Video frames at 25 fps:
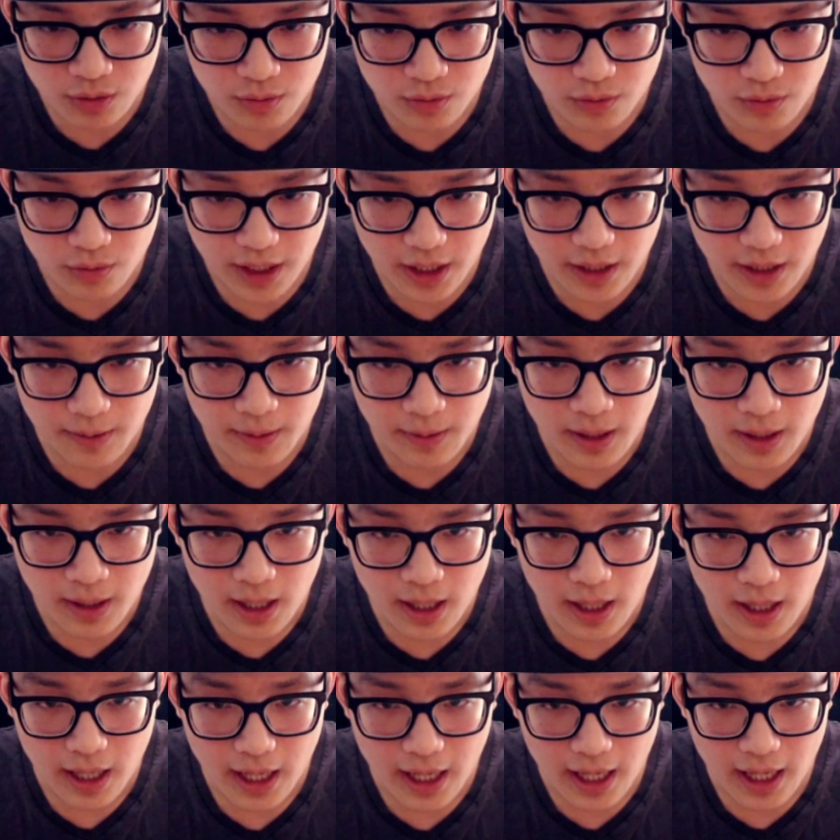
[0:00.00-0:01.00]
right?
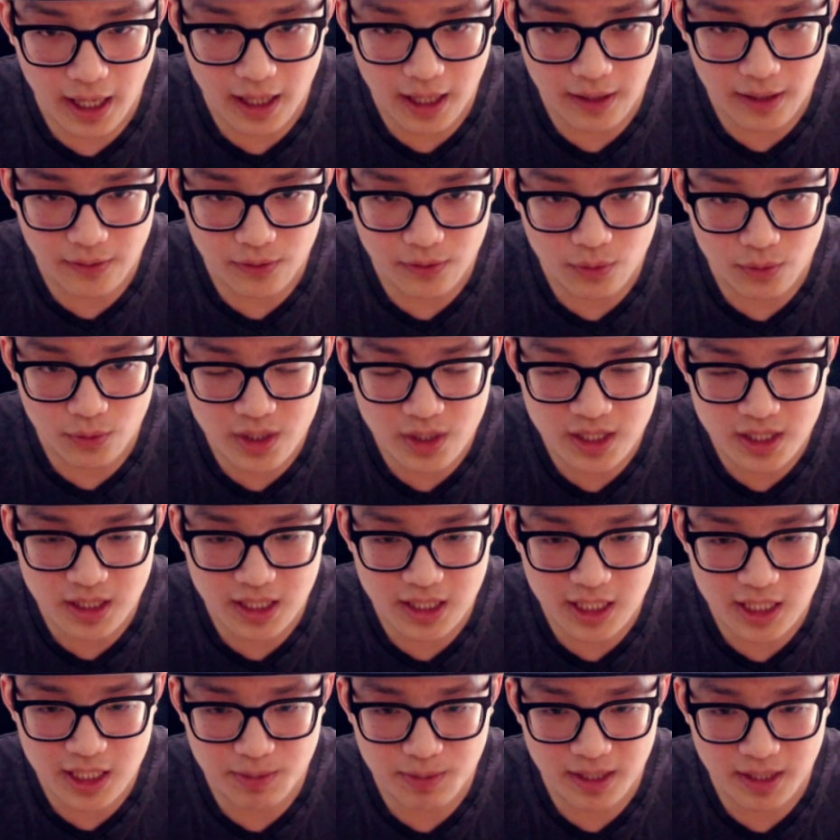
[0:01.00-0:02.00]
And the reason
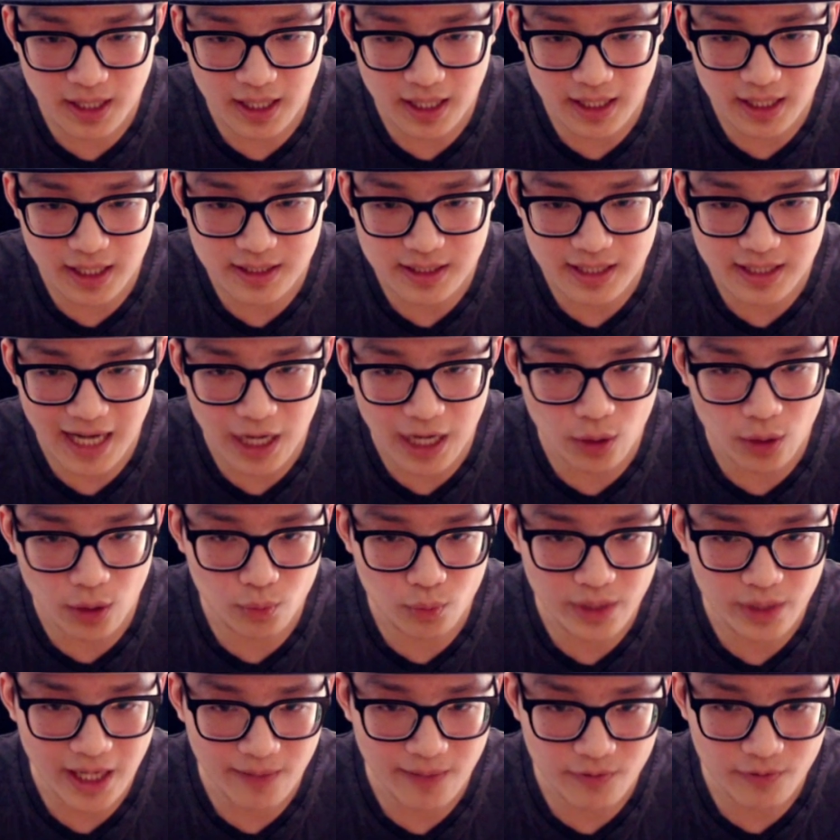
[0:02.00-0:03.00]
is because I don't
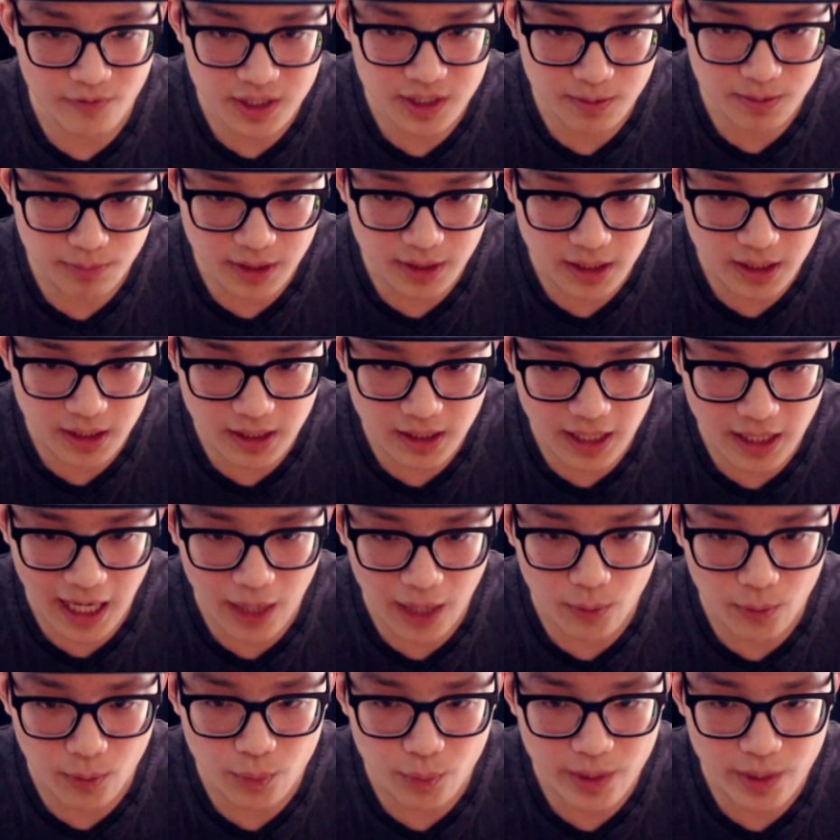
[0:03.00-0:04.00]
re-up for speed, I
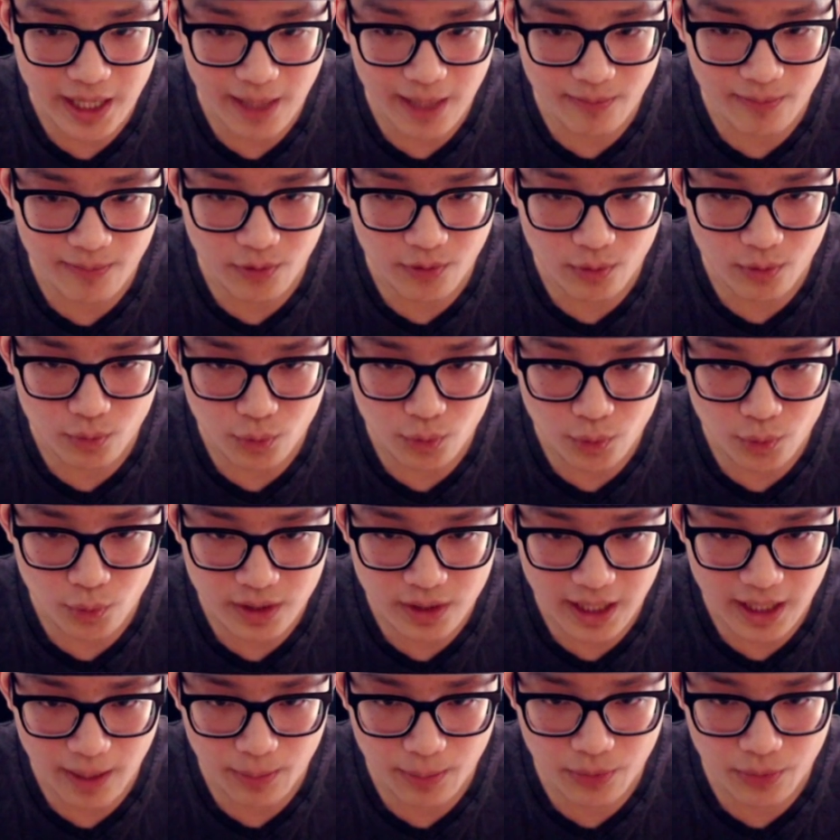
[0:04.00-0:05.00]
re-up for rune
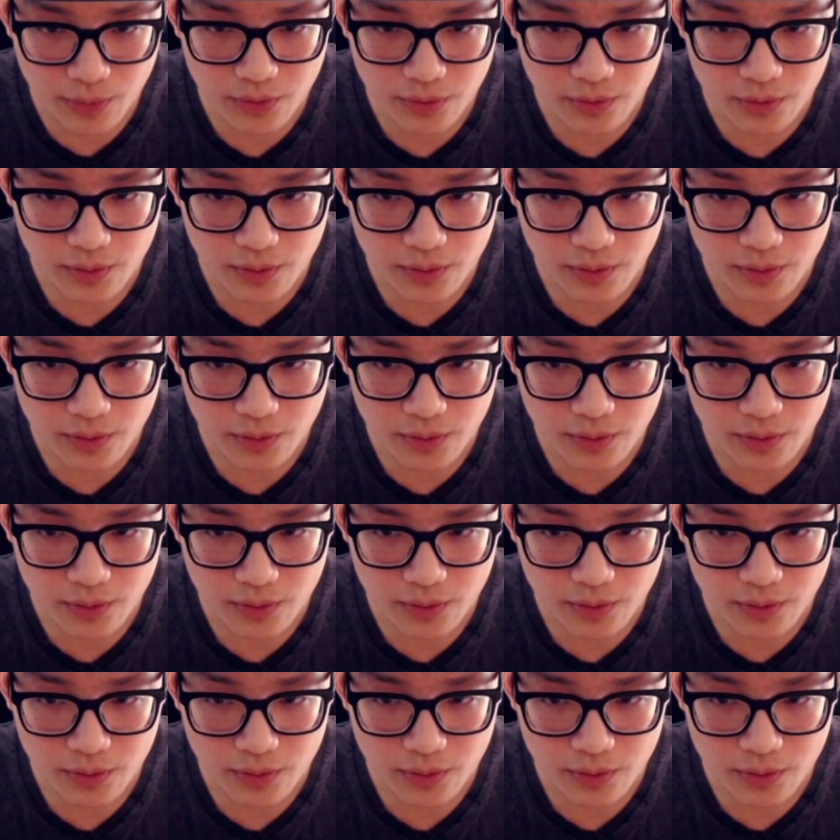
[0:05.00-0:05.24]
depth.